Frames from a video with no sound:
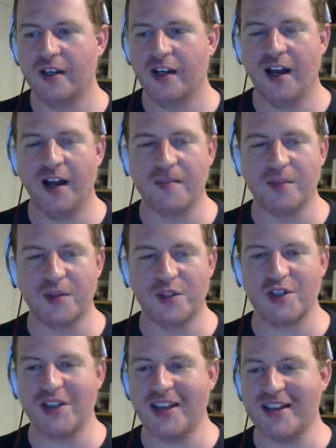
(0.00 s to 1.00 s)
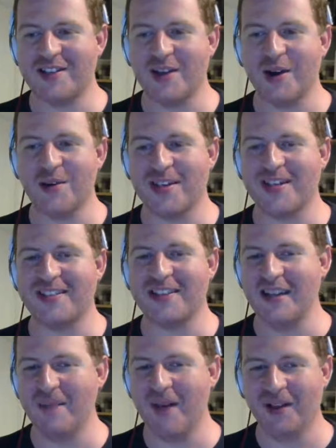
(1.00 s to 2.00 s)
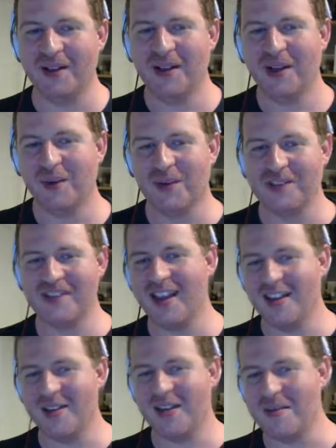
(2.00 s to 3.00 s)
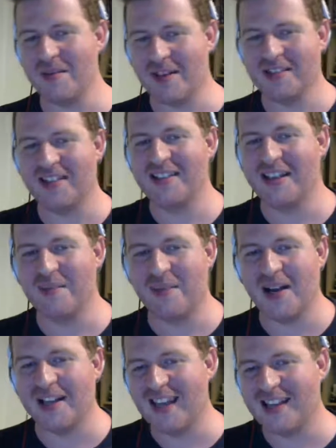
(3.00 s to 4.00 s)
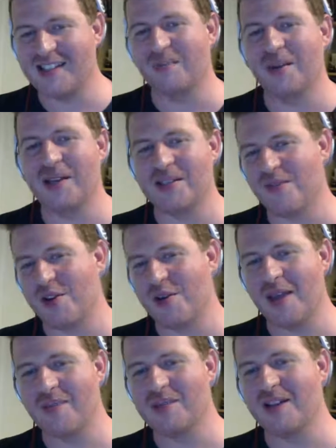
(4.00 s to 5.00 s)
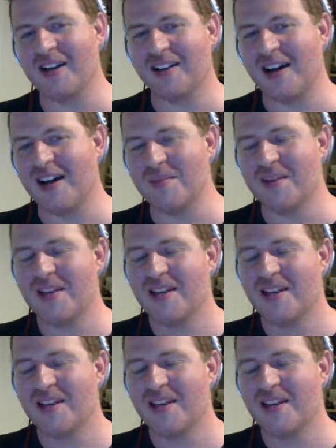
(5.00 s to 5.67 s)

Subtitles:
So just let us know. Send us an email. Once again, you can email us anytime, podcast@playsomevideogames.com.